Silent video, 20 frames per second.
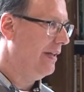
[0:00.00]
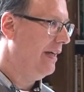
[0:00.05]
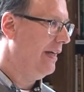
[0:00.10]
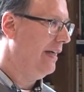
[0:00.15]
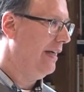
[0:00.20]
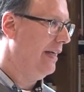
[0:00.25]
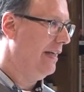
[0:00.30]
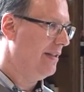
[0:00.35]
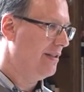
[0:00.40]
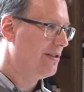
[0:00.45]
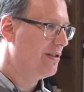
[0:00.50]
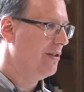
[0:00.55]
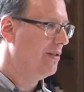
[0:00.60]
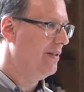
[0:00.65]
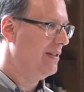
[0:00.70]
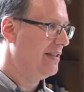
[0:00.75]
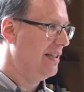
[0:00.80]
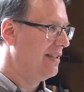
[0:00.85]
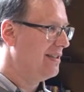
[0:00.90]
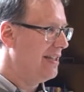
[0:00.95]
Uh, and so,
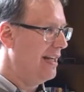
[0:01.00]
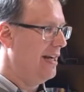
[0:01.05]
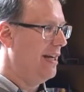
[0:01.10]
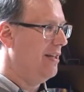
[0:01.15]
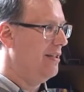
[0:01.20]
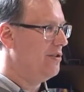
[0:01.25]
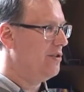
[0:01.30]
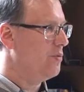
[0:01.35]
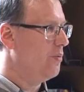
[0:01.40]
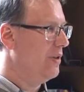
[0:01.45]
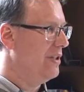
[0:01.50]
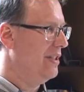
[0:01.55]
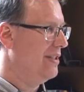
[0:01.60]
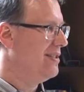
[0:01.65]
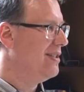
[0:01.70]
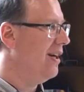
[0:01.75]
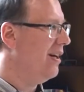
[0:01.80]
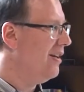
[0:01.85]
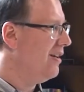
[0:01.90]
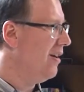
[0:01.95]
as I said, I just want
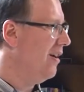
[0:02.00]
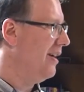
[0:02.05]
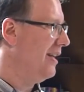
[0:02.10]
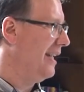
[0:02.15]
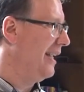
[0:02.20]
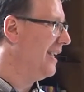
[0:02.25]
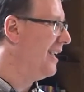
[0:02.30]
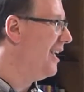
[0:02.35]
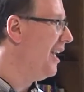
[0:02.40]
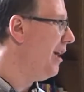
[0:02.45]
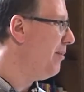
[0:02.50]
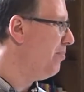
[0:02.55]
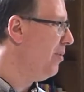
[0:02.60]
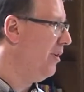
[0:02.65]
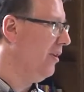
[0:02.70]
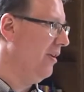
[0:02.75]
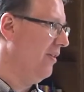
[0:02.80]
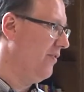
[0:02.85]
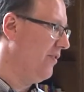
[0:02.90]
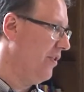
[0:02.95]
to tug on a
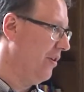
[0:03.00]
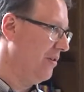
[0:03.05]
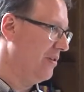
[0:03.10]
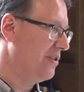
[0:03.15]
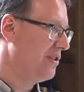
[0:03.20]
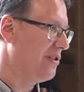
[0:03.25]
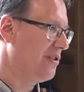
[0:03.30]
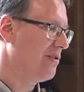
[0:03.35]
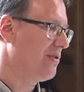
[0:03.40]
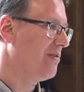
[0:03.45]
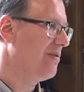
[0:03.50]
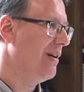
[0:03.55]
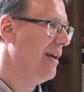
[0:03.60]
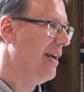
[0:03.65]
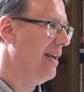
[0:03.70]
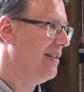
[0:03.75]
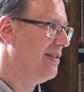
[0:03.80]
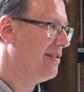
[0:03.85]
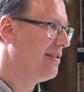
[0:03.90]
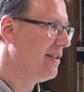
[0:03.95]
couple of those
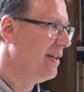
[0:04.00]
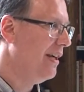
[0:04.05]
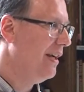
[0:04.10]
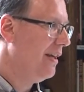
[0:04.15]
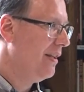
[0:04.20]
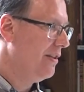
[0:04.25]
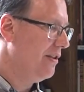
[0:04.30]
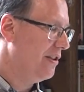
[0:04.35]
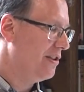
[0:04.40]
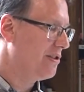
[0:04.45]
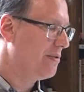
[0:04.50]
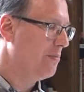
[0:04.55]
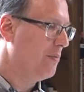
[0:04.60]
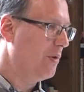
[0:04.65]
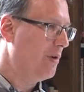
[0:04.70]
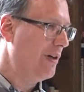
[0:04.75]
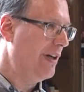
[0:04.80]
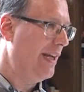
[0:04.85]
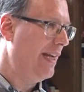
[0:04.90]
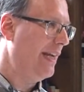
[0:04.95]
threads this
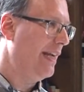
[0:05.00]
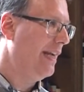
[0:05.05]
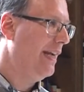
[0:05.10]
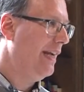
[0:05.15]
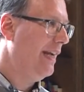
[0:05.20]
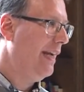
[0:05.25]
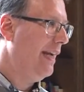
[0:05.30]
morning